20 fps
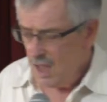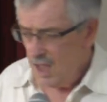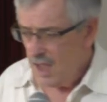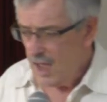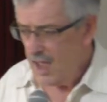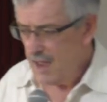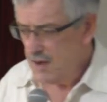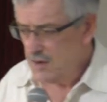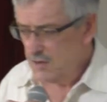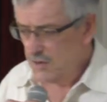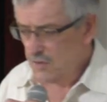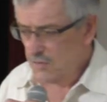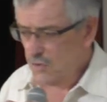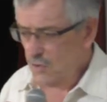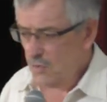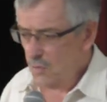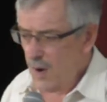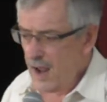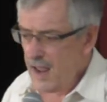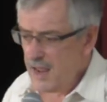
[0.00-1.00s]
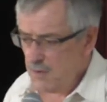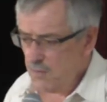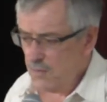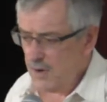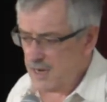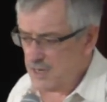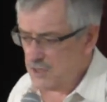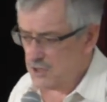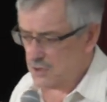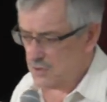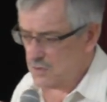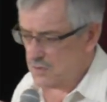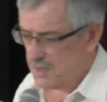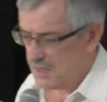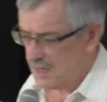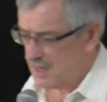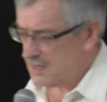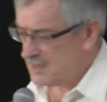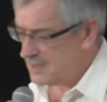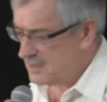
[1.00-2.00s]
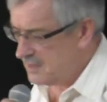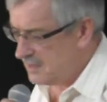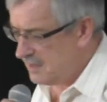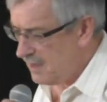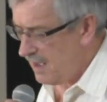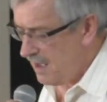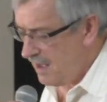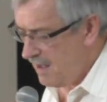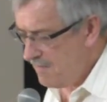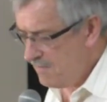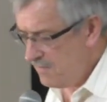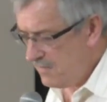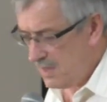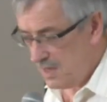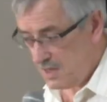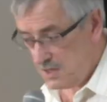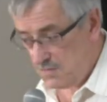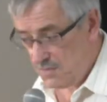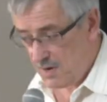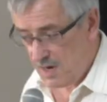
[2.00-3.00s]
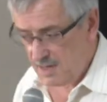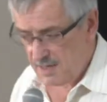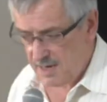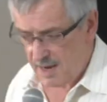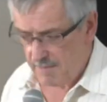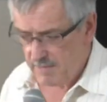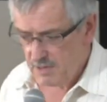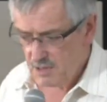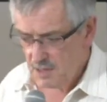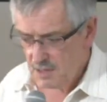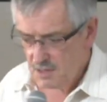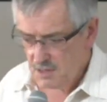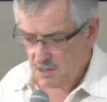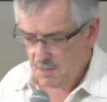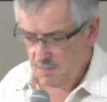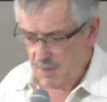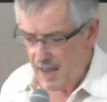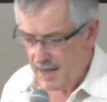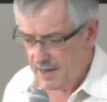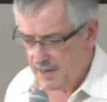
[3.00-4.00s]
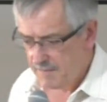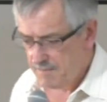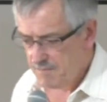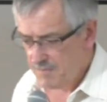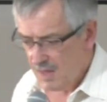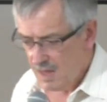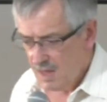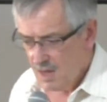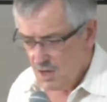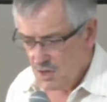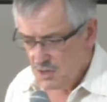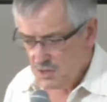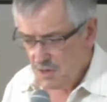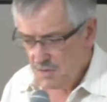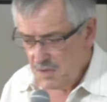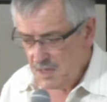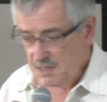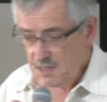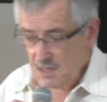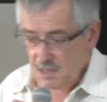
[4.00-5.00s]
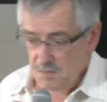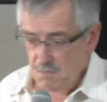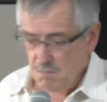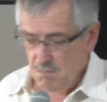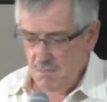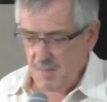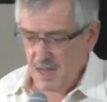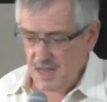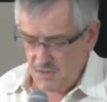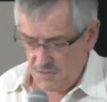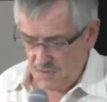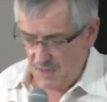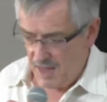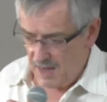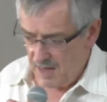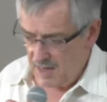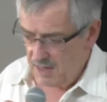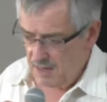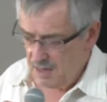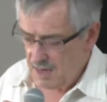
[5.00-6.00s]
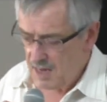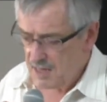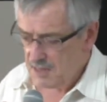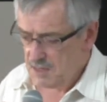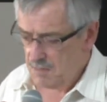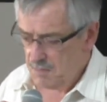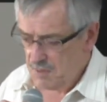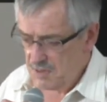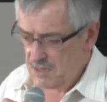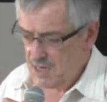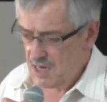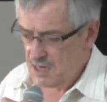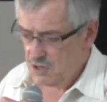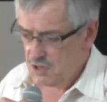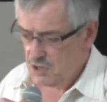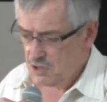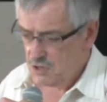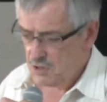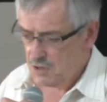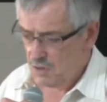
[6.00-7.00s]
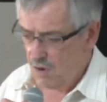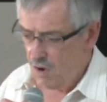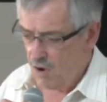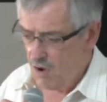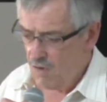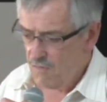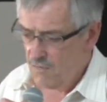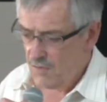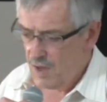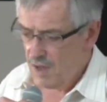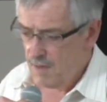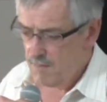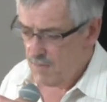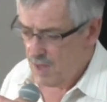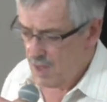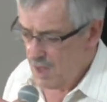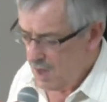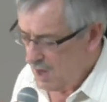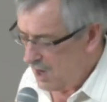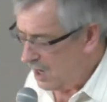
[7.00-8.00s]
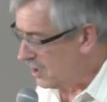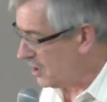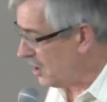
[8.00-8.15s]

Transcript: And the way we do this is very damaging to the planet. So this is methane as a percentage of a